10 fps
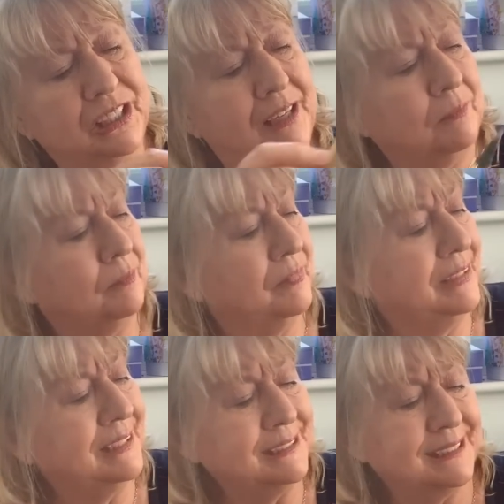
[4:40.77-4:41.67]
There
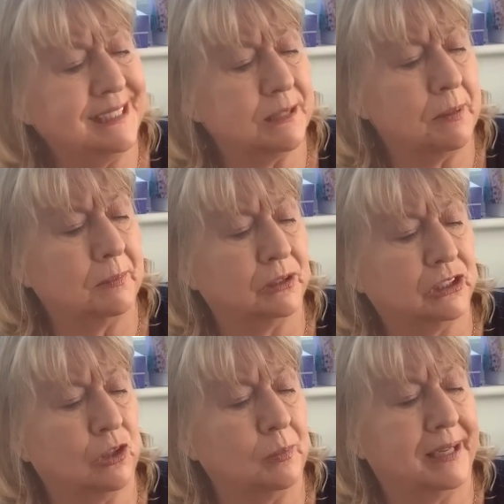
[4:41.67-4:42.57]
didn't seem to be much
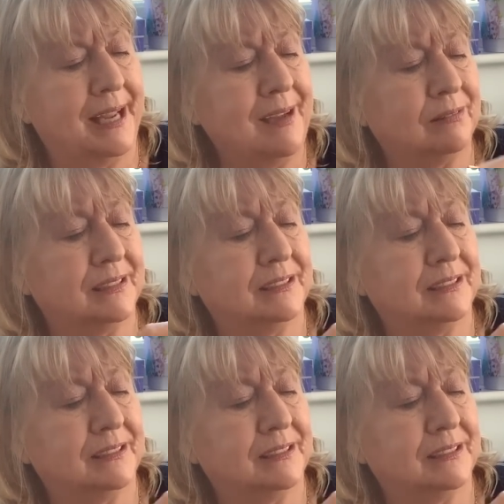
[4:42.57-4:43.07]
coming out.